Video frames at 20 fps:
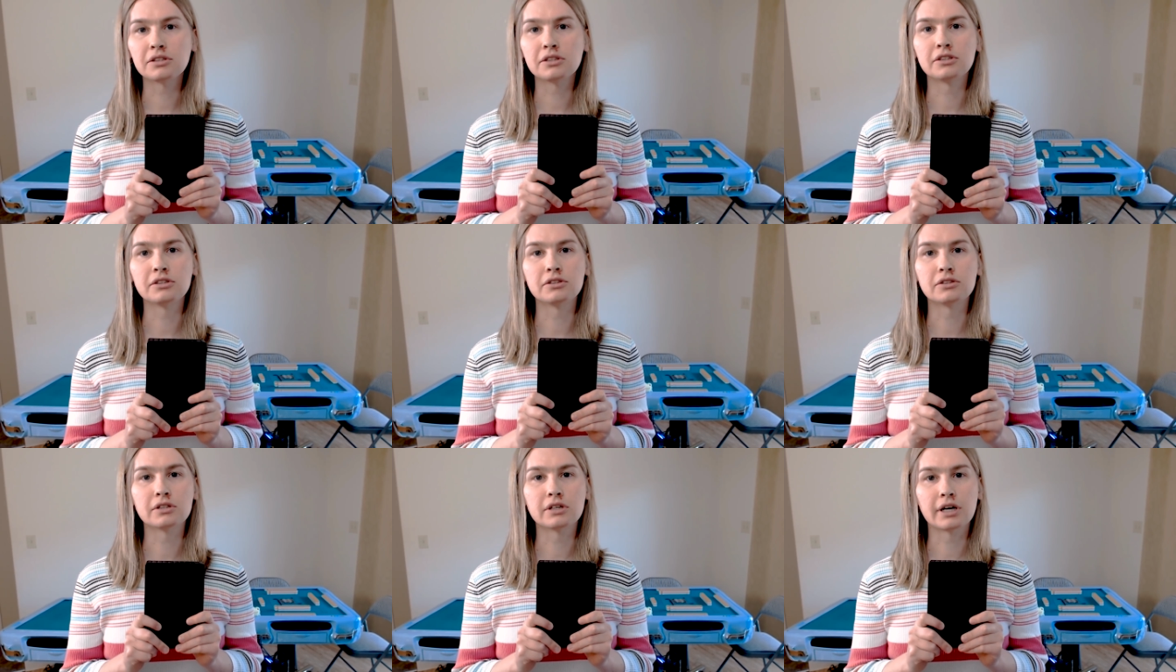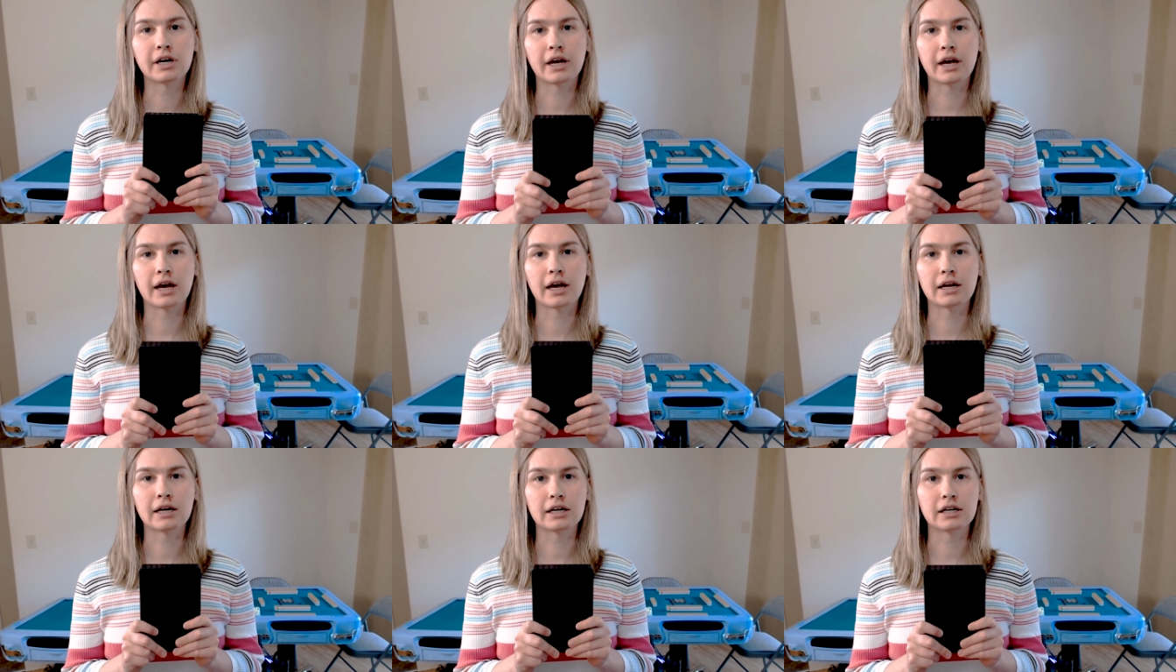You
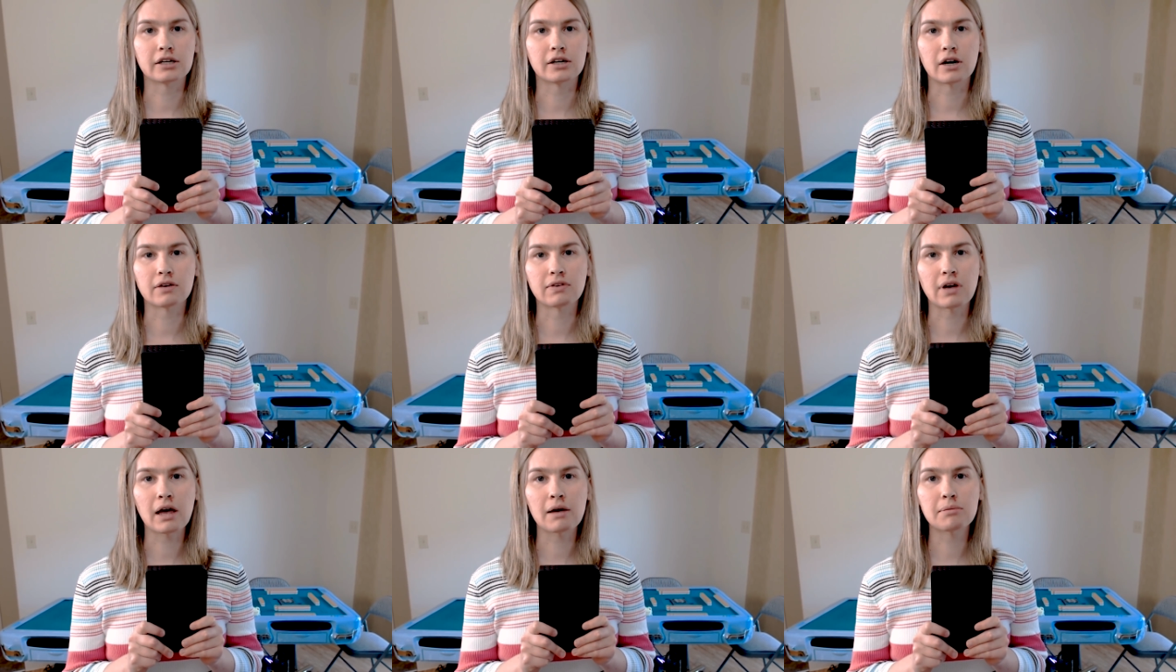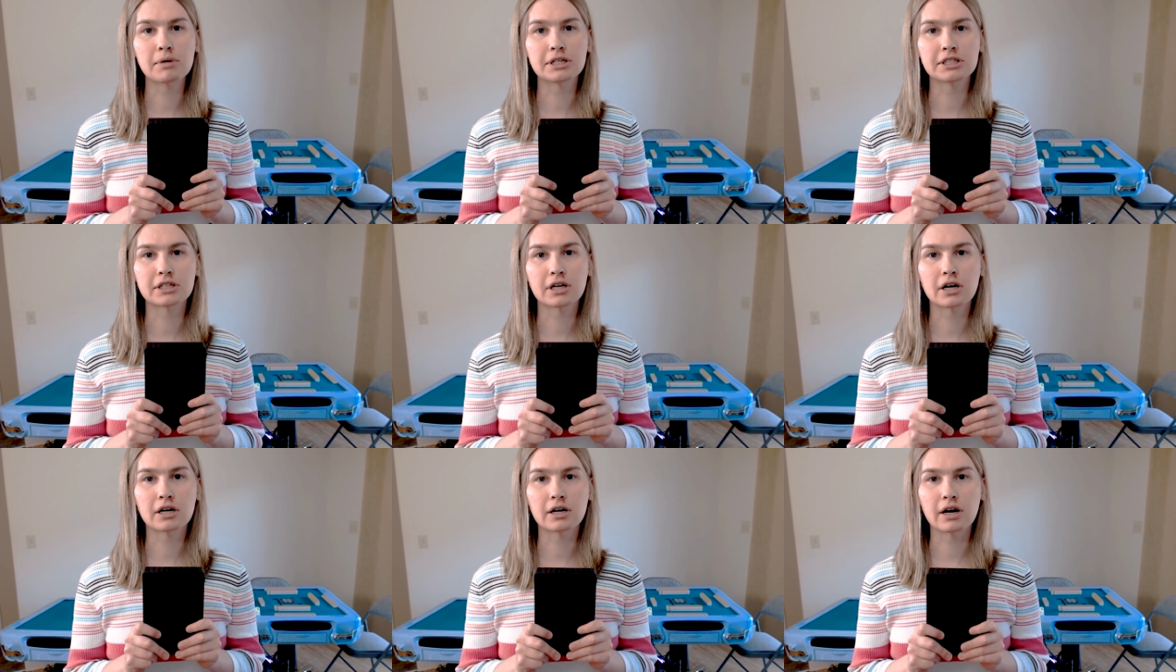can get it off
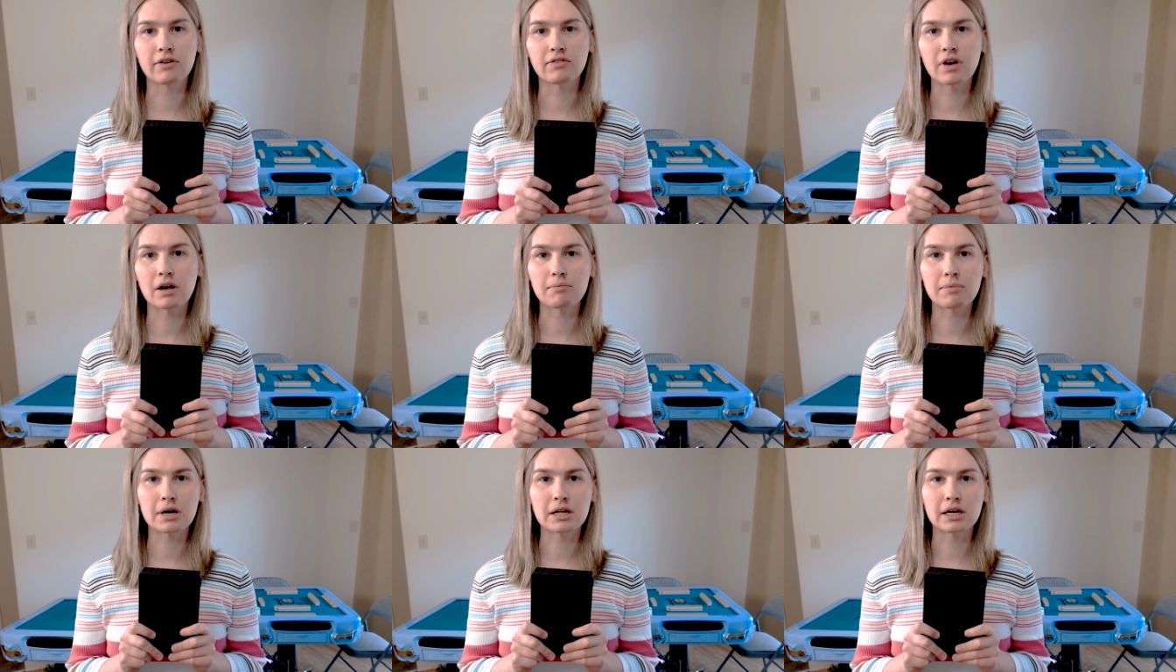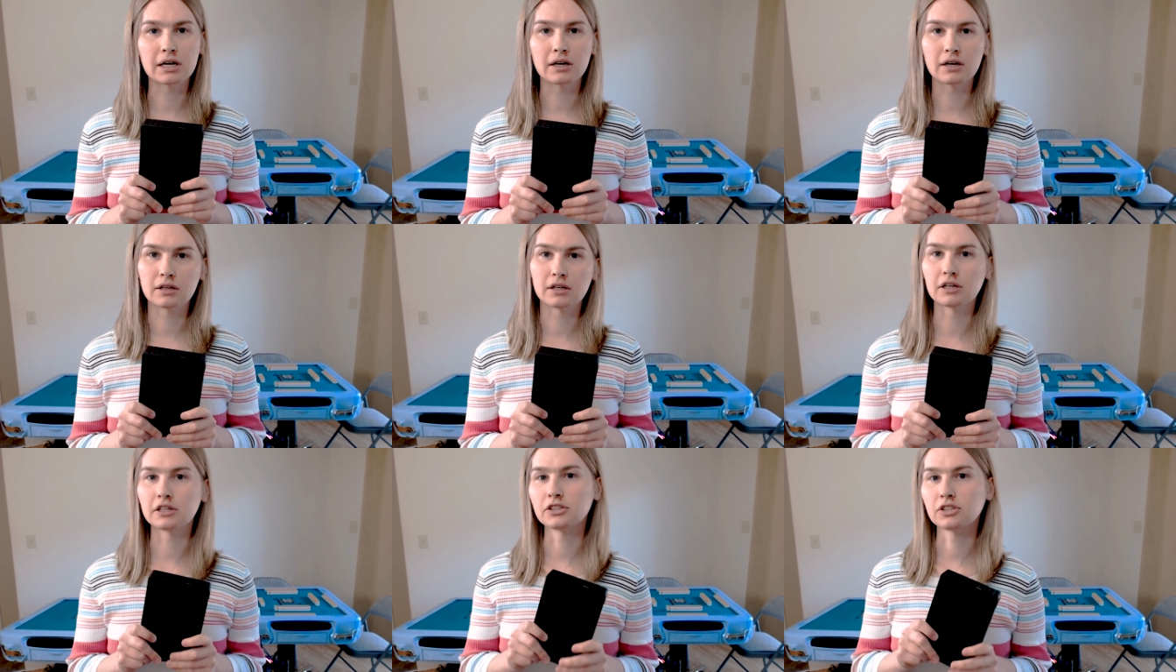Amazon. I've got my link in
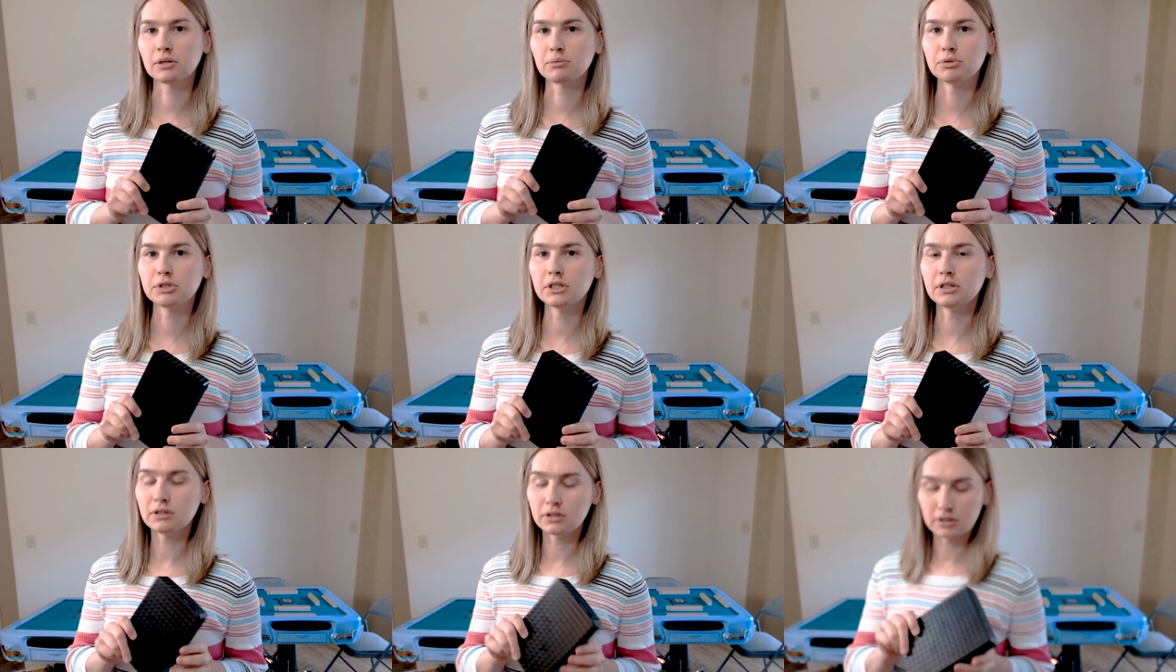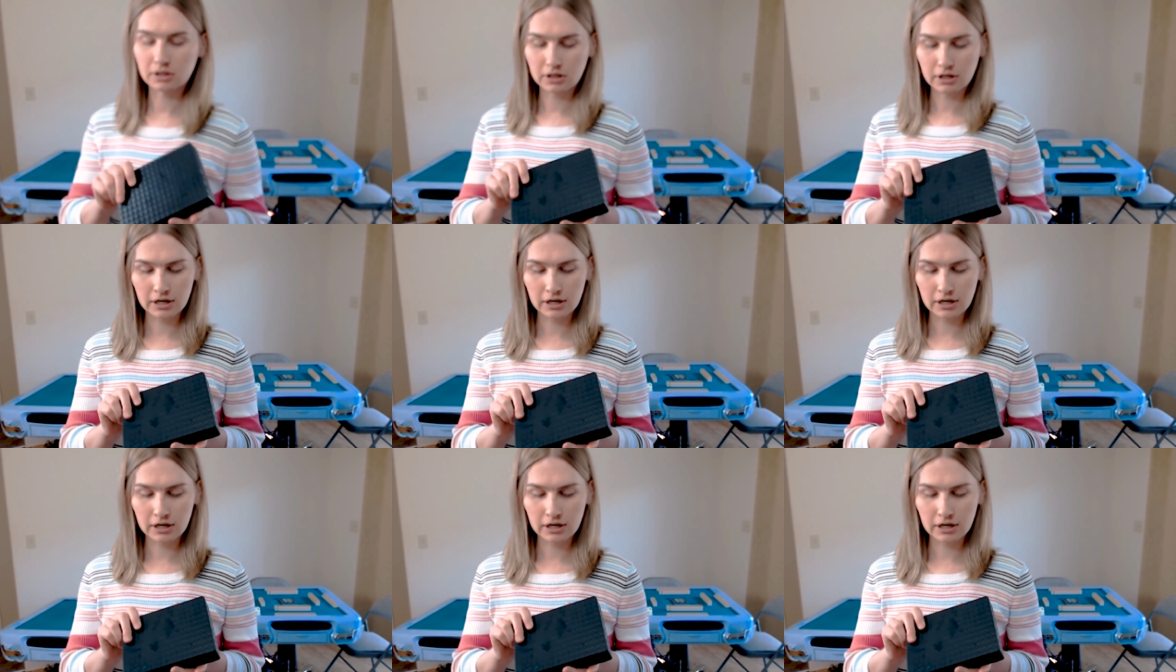the description.